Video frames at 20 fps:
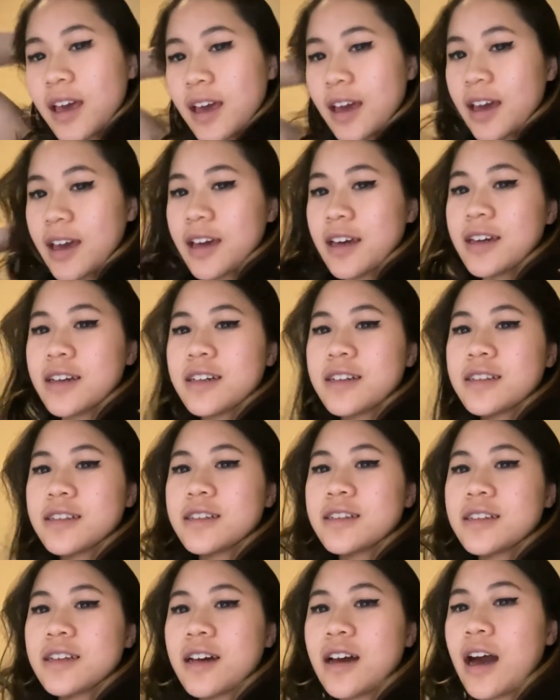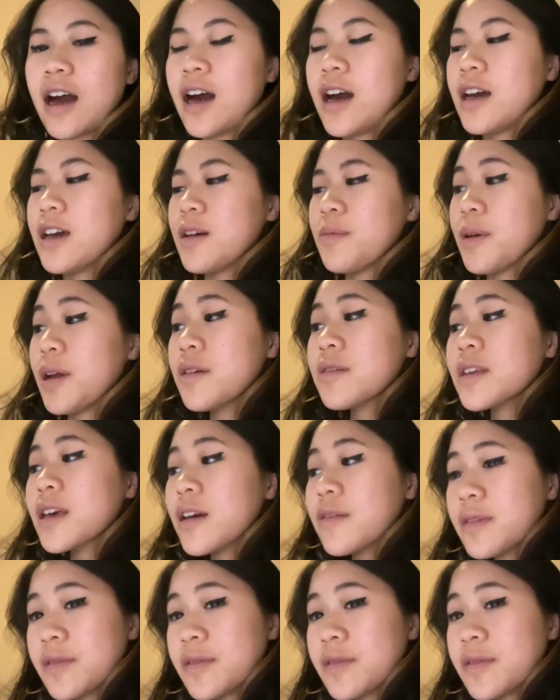And I apparently have